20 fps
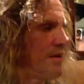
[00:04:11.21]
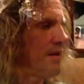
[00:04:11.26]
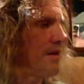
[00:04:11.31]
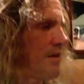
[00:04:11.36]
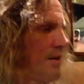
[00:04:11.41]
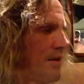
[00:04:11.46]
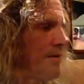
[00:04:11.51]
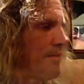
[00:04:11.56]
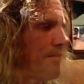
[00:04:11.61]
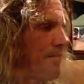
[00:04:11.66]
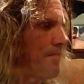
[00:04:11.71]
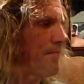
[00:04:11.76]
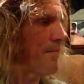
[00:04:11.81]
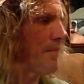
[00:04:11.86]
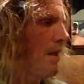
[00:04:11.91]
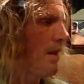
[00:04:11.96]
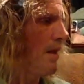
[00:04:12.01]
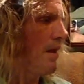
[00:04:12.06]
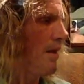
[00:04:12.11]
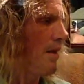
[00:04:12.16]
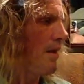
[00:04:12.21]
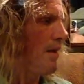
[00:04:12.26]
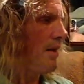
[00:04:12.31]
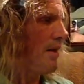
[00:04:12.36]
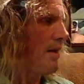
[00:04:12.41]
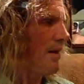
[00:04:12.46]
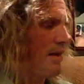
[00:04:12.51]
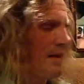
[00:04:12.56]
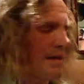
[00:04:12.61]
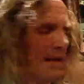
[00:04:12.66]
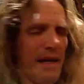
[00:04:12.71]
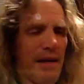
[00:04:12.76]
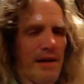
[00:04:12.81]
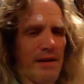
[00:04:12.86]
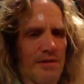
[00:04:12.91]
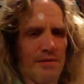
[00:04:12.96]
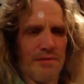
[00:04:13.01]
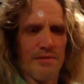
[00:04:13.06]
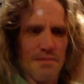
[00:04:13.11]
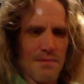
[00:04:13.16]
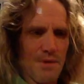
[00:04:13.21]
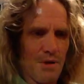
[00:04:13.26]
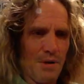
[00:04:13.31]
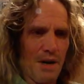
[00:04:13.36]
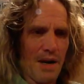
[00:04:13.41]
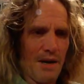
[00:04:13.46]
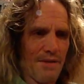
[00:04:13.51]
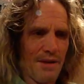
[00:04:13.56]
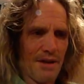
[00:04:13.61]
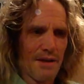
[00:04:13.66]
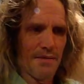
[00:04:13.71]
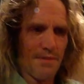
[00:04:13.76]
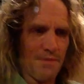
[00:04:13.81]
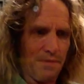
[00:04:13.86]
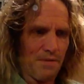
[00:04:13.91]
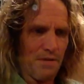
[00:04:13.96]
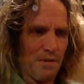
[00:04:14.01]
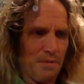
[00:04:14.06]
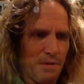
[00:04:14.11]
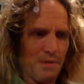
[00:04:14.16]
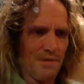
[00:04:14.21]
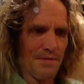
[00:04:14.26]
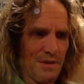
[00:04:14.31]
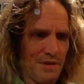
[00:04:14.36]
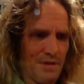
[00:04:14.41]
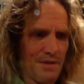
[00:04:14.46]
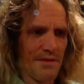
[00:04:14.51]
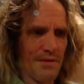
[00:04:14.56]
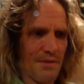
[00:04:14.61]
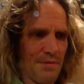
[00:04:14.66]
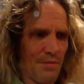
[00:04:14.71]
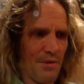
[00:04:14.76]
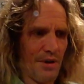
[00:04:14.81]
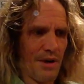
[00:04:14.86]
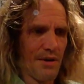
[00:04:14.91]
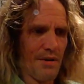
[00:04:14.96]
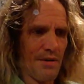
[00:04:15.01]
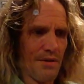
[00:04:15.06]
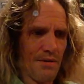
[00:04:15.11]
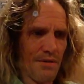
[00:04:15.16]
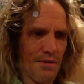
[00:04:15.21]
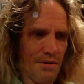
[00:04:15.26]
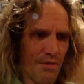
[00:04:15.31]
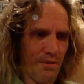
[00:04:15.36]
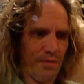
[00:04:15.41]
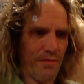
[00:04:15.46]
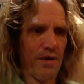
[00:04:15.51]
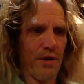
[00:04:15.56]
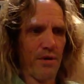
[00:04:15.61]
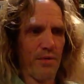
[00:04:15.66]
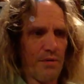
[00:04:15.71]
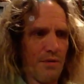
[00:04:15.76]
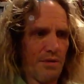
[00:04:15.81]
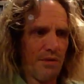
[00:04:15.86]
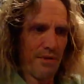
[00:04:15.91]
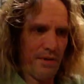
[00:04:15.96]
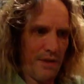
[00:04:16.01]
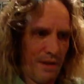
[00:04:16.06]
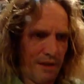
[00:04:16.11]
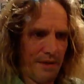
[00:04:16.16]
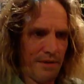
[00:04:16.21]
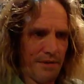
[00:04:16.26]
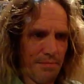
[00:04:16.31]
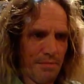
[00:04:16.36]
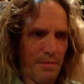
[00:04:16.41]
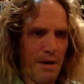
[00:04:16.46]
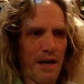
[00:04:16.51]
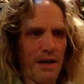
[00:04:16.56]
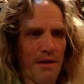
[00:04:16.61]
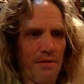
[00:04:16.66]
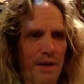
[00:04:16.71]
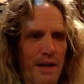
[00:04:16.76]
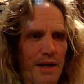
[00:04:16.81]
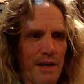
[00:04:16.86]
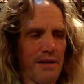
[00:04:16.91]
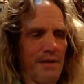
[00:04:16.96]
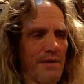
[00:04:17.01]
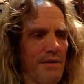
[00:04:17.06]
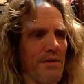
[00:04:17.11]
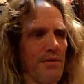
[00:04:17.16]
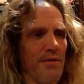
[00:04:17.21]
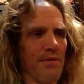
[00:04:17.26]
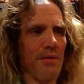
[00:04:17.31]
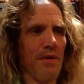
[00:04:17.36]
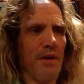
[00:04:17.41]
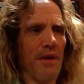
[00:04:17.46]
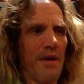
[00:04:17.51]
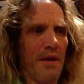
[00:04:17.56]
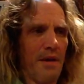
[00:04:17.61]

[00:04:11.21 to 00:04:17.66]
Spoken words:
And again, having an affirmative system where your vote is migrated to